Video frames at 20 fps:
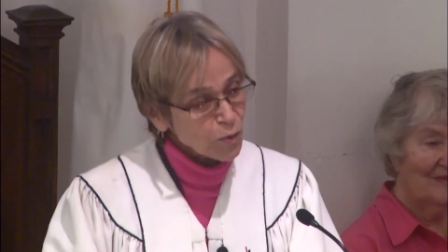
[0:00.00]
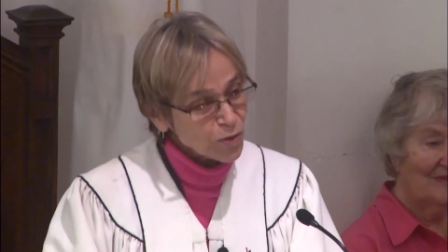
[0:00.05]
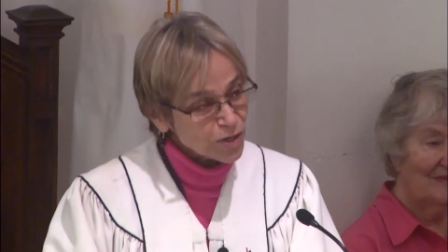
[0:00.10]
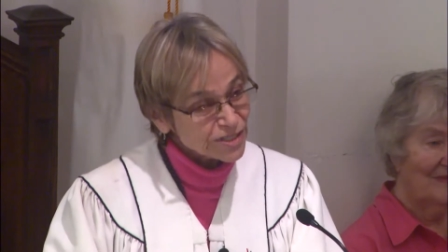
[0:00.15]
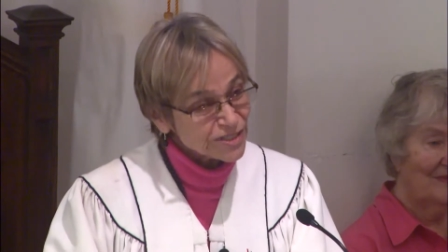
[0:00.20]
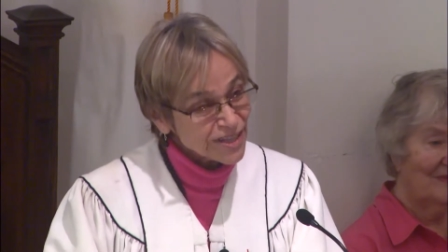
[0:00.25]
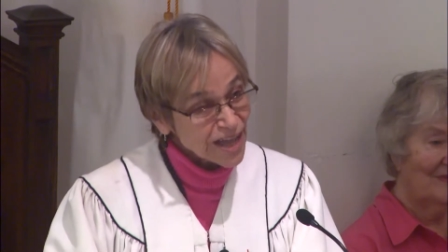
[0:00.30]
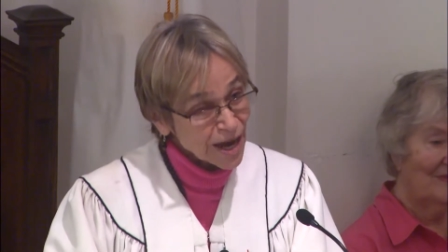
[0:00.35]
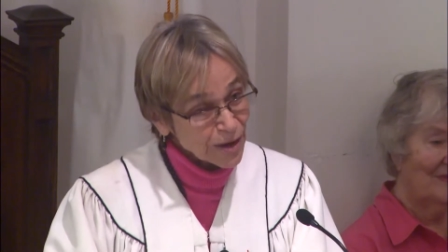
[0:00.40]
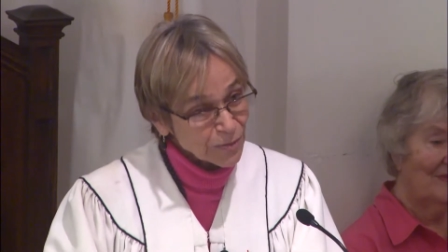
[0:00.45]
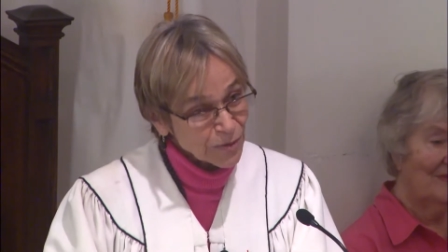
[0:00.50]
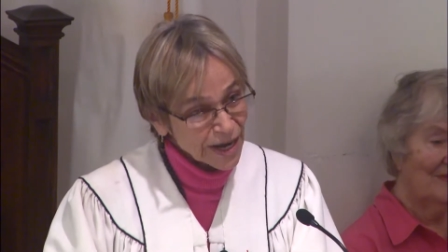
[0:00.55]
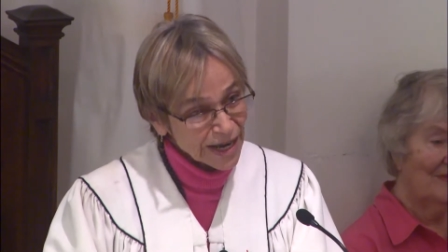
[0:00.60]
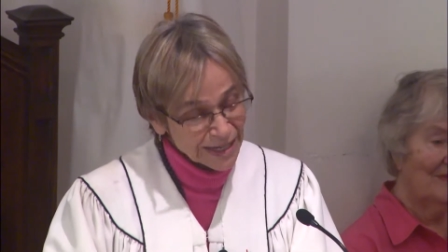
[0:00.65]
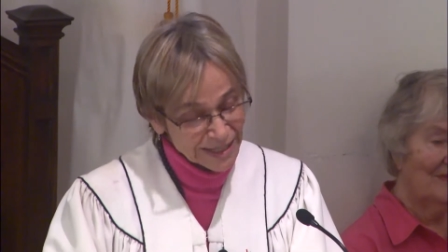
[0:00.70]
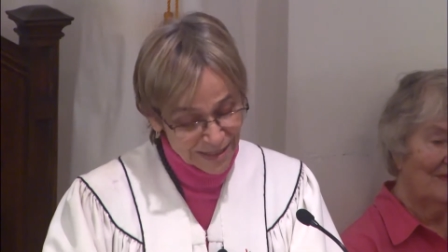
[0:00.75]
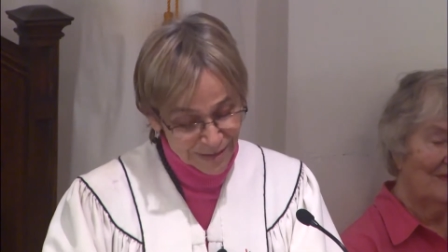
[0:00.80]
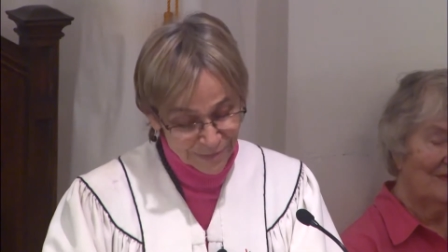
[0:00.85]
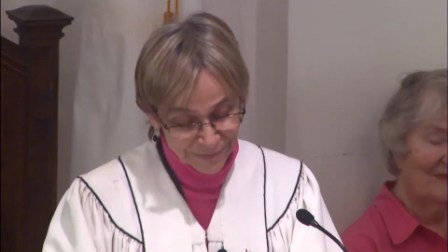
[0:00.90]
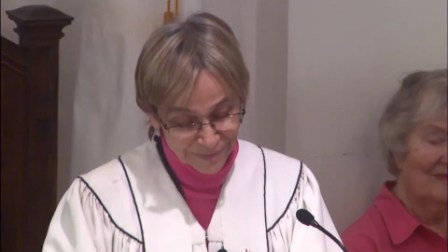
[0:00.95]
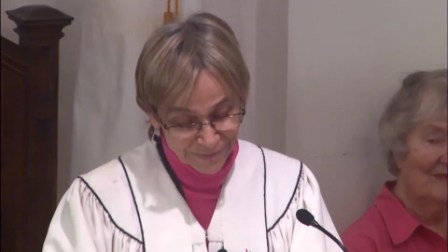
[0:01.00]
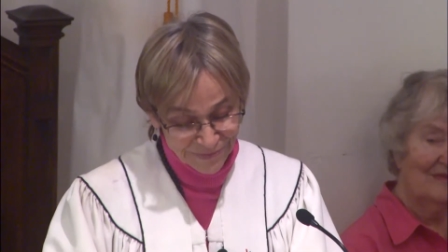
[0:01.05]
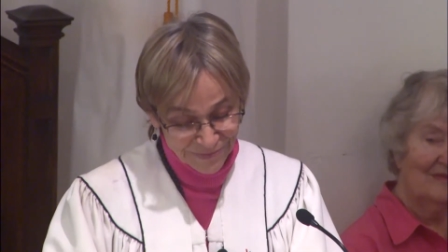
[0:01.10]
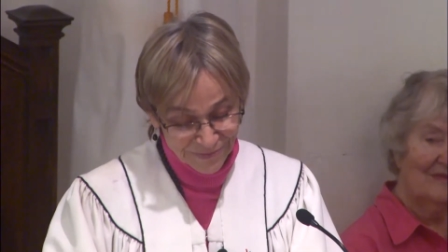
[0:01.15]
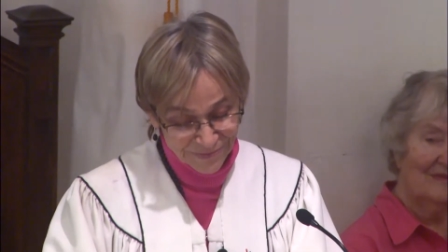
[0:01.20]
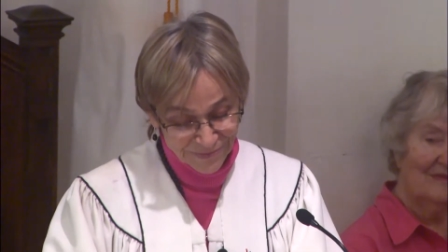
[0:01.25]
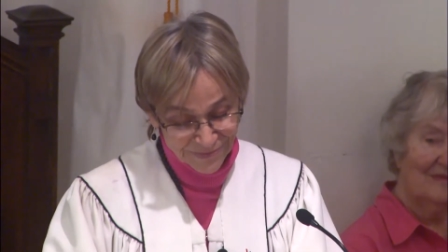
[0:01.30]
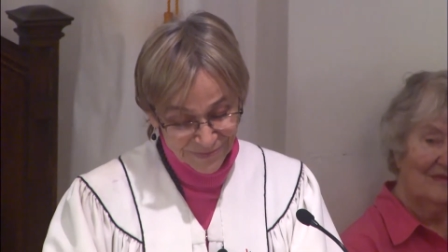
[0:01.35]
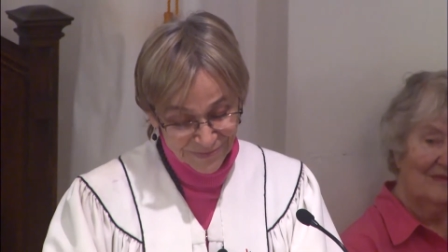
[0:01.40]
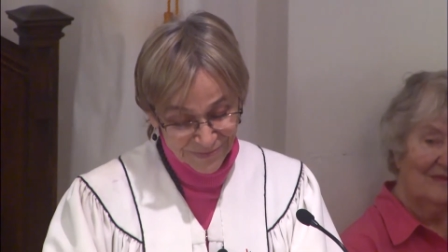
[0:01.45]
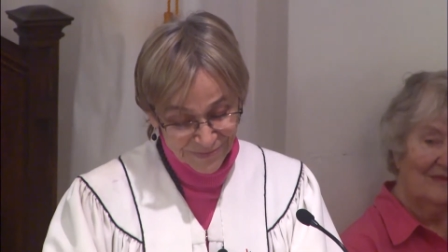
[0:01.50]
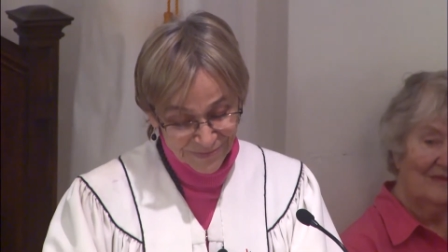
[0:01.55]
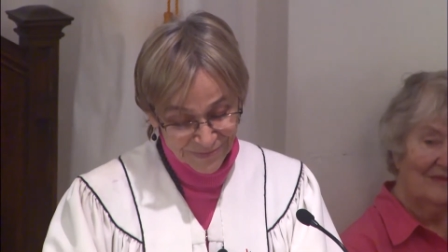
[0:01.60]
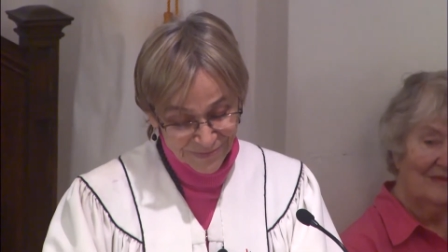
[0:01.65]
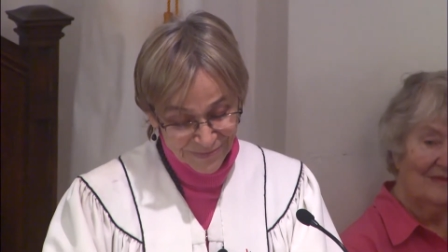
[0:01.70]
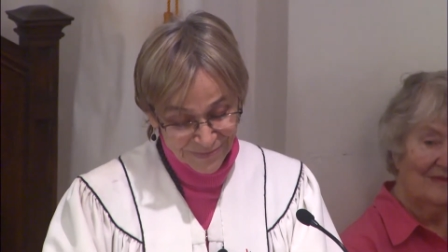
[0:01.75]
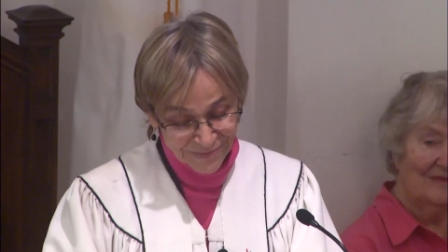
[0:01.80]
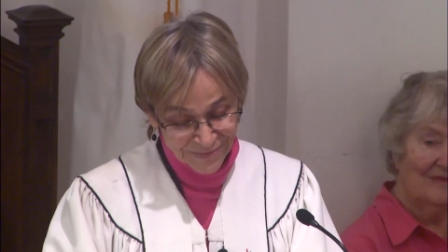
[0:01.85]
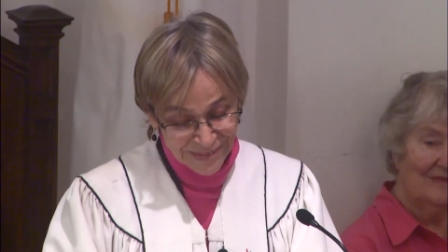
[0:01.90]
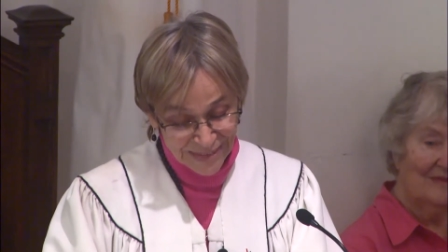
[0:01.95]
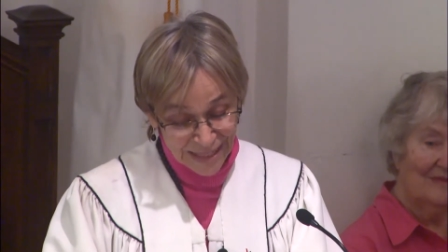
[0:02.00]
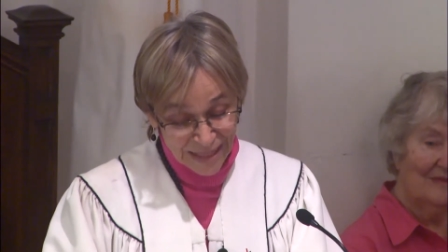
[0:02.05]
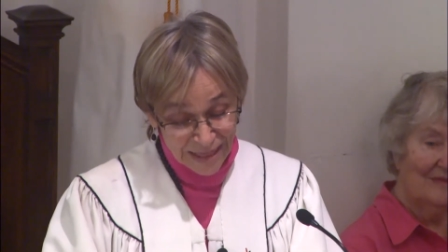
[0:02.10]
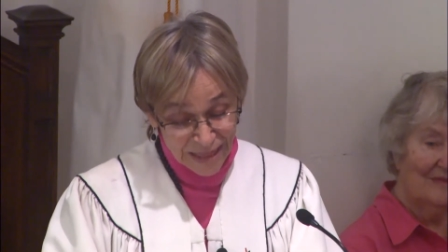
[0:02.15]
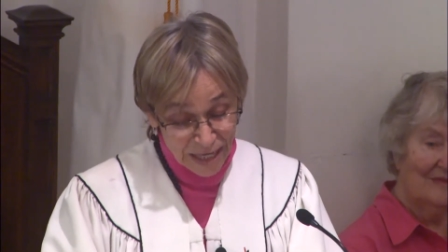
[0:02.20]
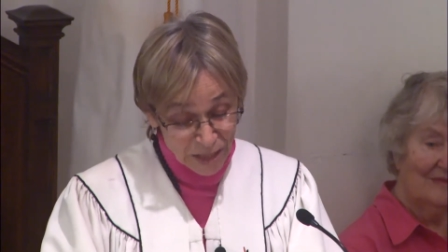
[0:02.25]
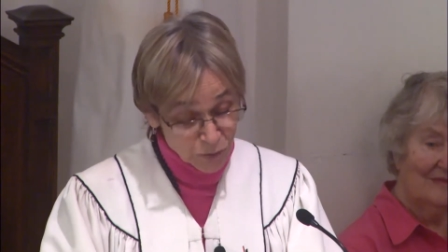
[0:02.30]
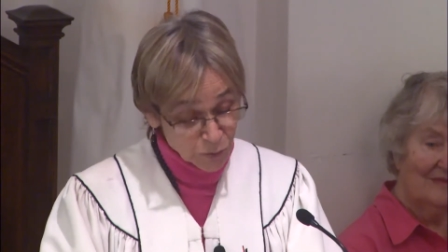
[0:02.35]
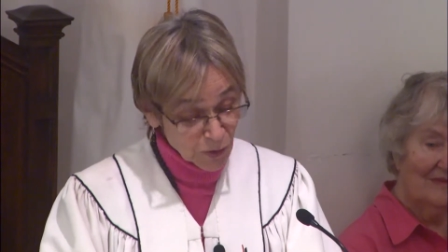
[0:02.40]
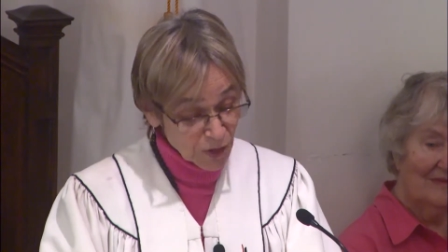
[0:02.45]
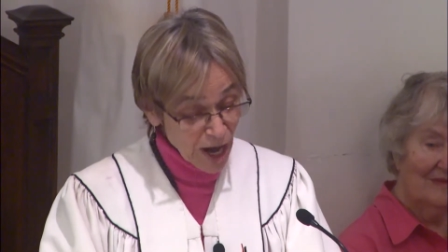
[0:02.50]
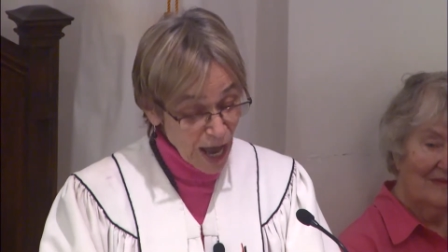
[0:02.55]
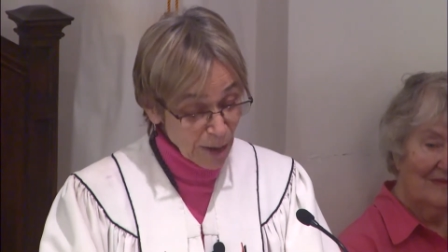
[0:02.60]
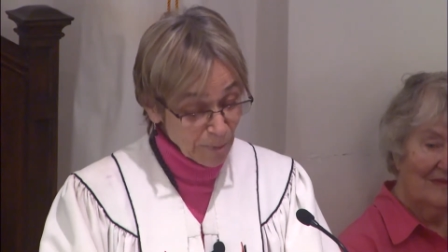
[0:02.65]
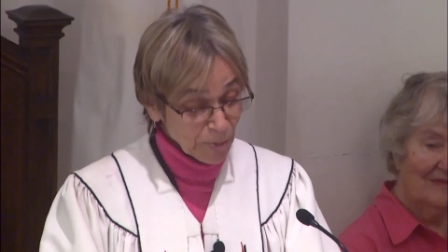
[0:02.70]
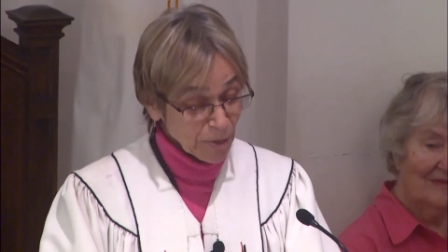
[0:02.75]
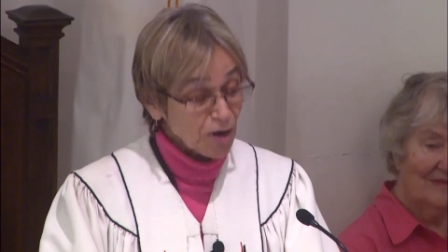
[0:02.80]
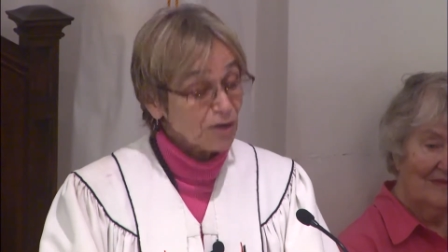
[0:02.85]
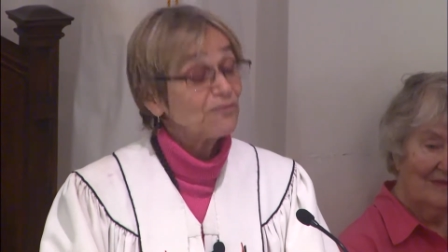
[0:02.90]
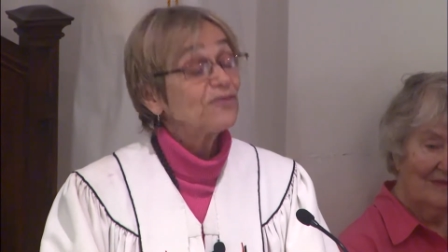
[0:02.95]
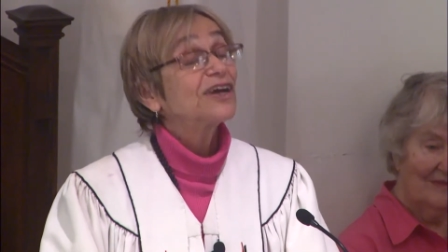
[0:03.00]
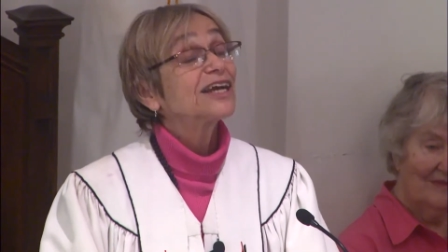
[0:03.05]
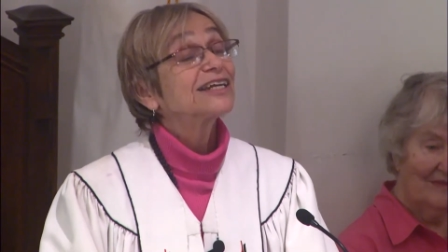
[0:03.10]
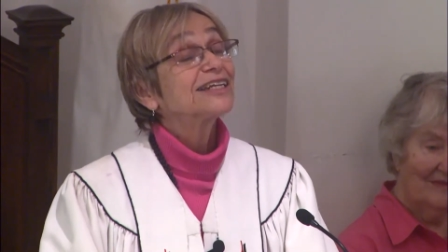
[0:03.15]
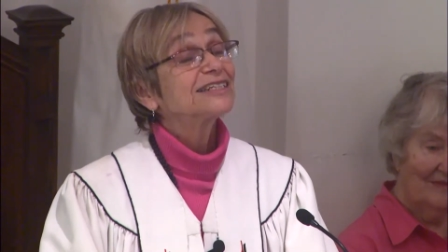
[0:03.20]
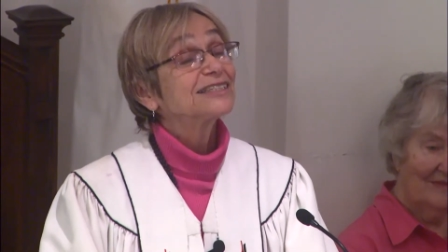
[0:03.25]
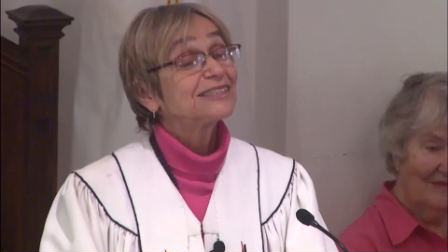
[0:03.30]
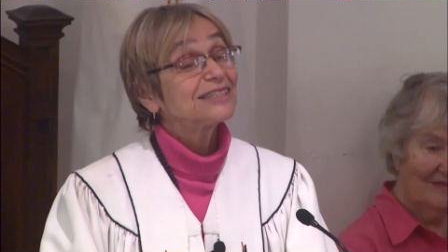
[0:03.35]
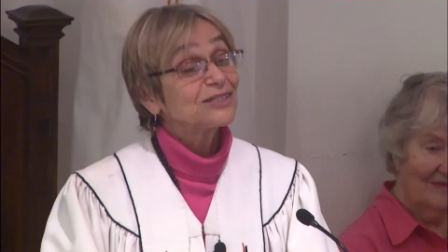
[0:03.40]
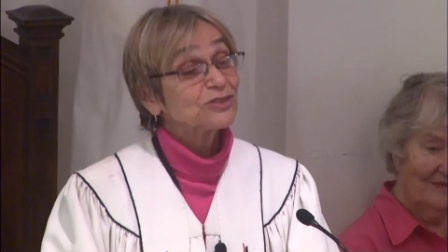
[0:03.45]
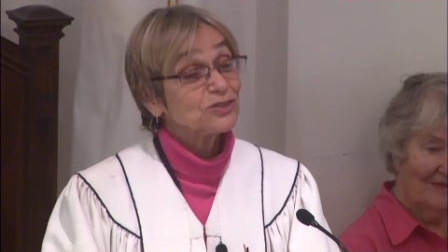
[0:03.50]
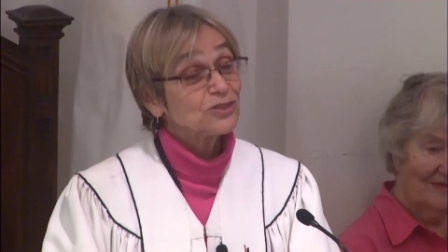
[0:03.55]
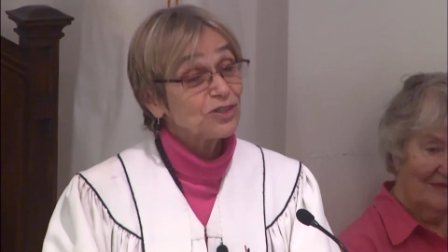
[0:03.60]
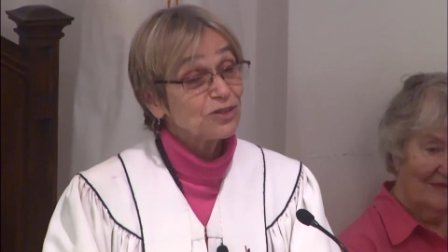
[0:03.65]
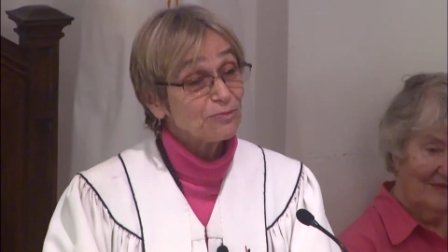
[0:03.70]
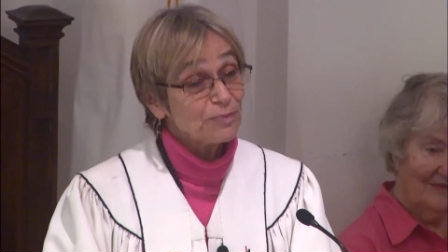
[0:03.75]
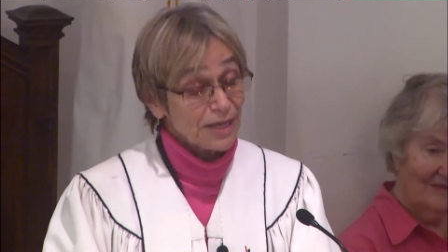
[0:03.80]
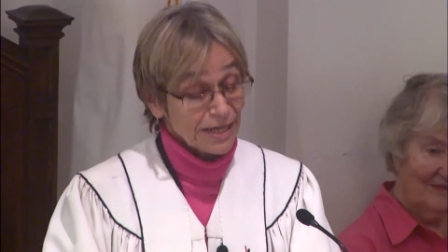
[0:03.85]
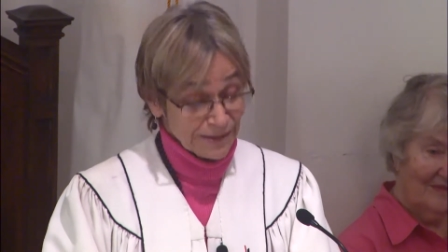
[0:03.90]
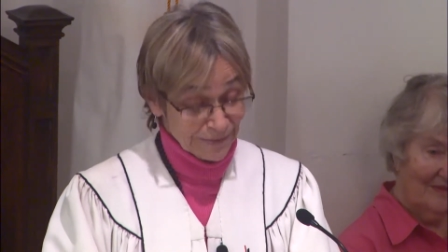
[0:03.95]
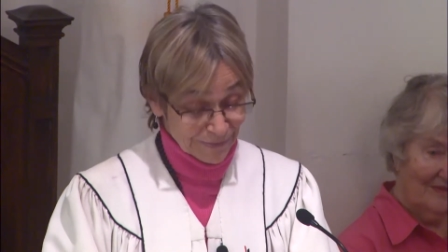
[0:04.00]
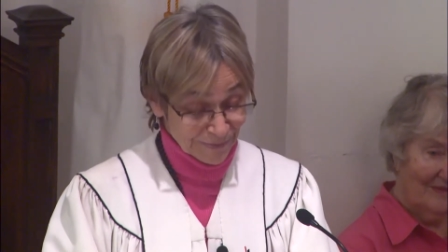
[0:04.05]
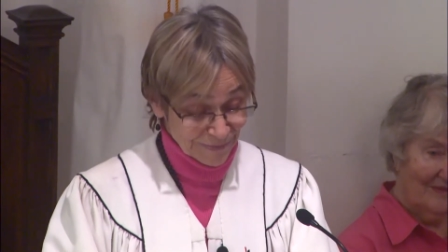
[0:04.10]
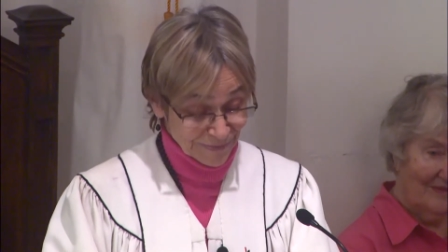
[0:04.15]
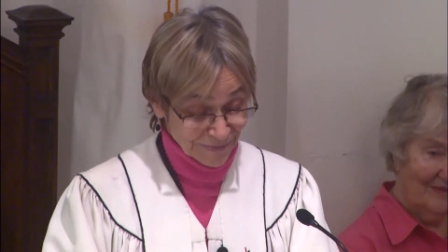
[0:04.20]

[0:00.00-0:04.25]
was not right. Things were not perfect as they should have been.